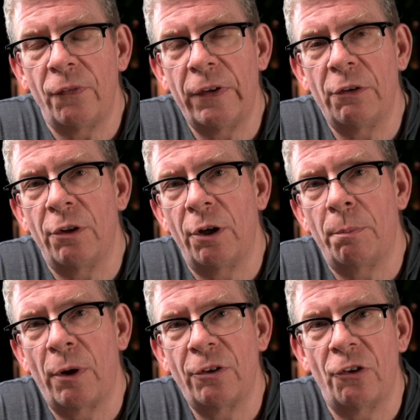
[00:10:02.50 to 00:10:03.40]
of you that are
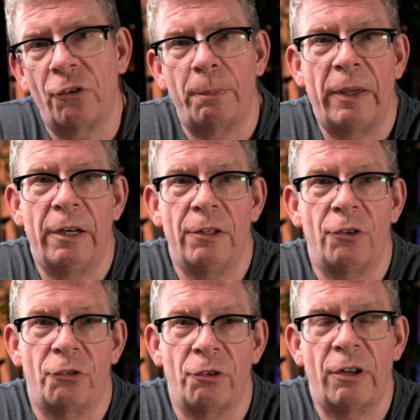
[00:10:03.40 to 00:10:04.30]
participating in
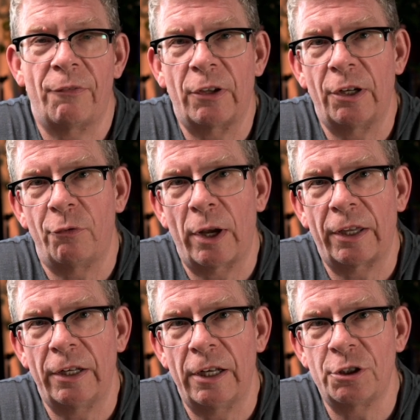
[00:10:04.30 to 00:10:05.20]
the Certificate of
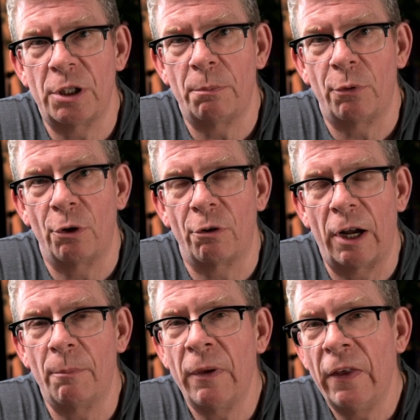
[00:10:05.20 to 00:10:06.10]
Recognition
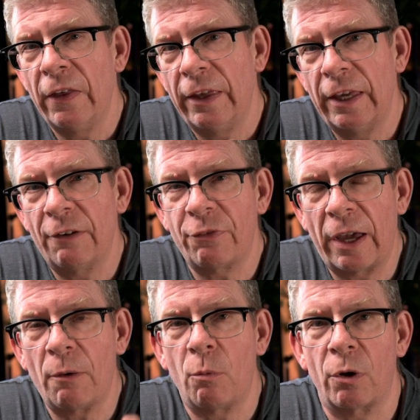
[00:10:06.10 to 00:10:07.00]
program, if
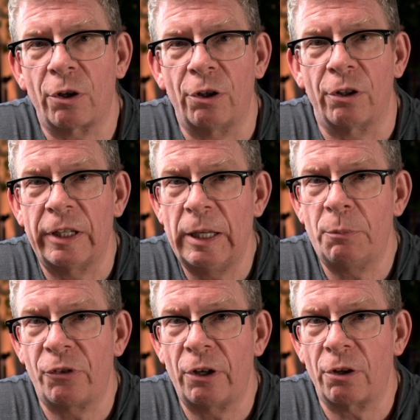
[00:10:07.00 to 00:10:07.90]
that worker
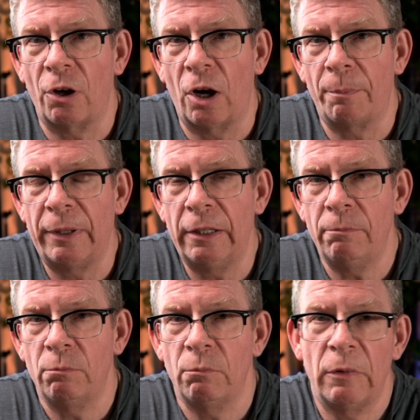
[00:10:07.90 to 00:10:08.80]
keeps their copy,
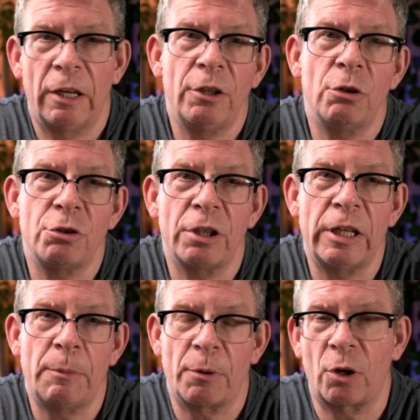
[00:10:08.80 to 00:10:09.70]
and you should
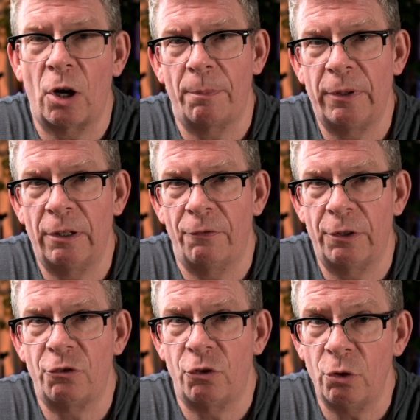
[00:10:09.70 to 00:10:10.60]
keep a copy of
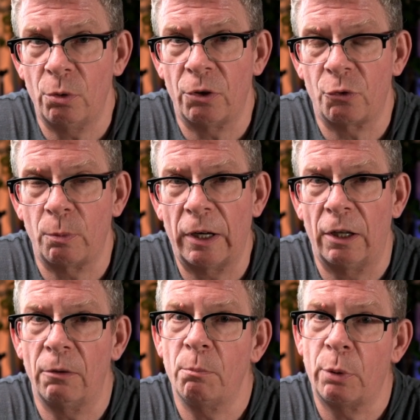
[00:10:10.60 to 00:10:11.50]
it too as
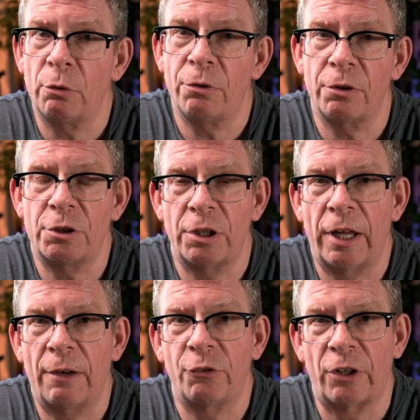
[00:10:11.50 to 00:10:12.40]
well, both should
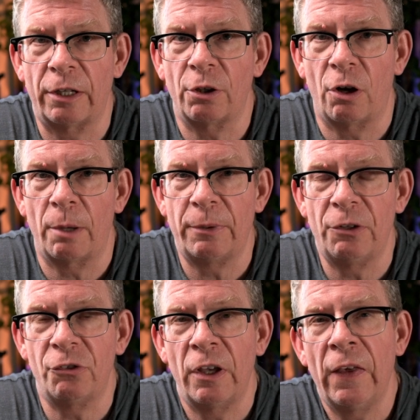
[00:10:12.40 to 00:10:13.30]
have signed copies,